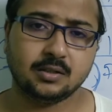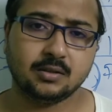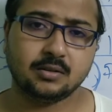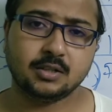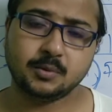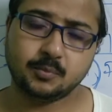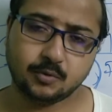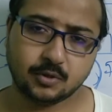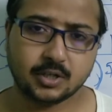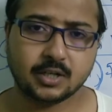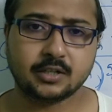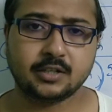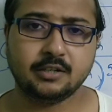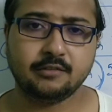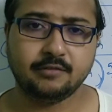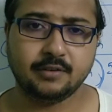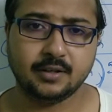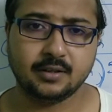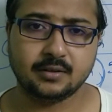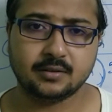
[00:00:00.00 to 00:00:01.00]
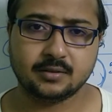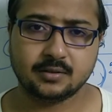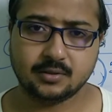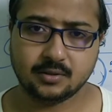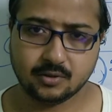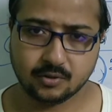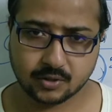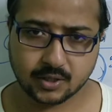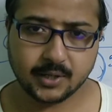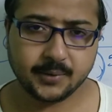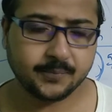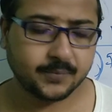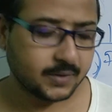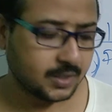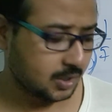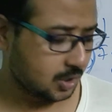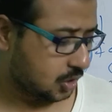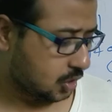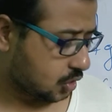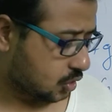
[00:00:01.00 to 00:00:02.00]
reproductive health. Okay,
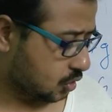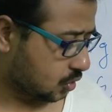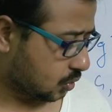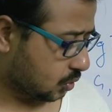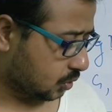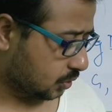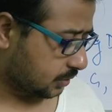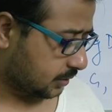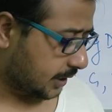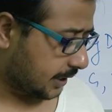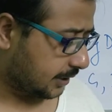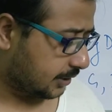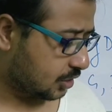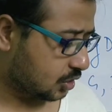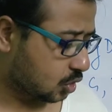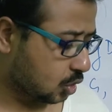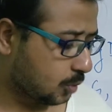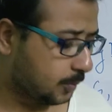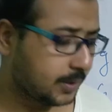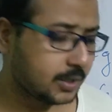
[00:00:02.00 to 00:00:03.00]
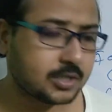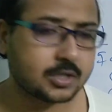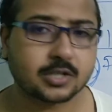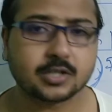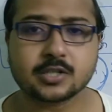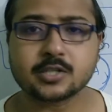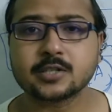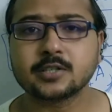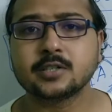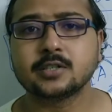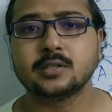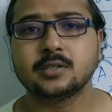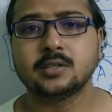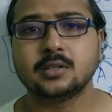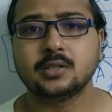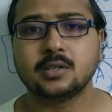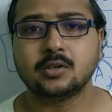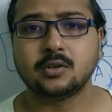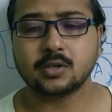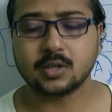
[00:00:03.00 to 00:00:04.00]
so thank you so much.
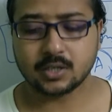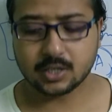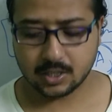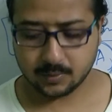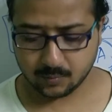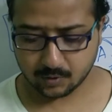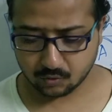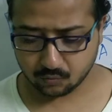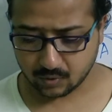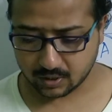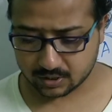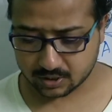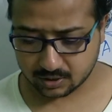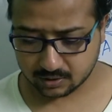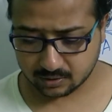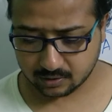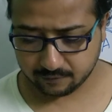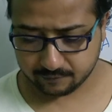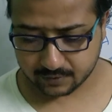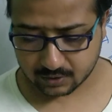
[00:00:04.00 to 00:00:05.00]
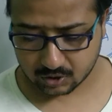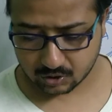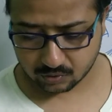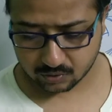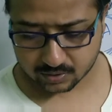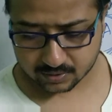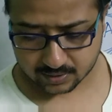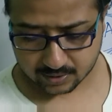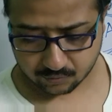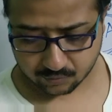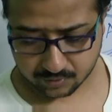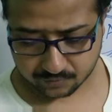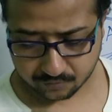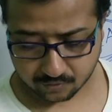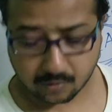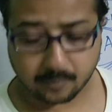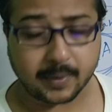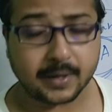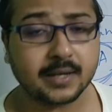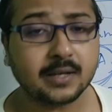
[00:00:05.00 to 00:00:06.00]
Okay, keep on watching the videos and wait
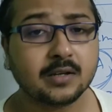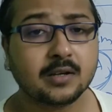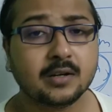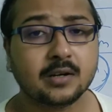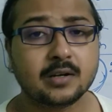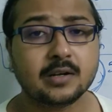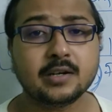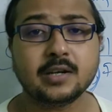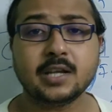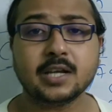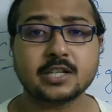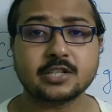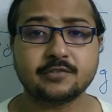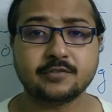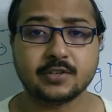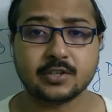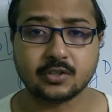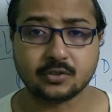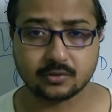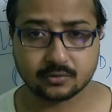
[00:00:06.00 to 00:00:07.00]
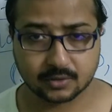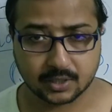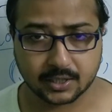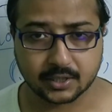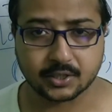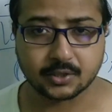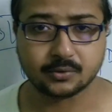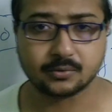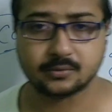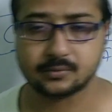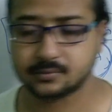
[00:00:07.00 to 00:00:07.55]
for my next video. Thank you.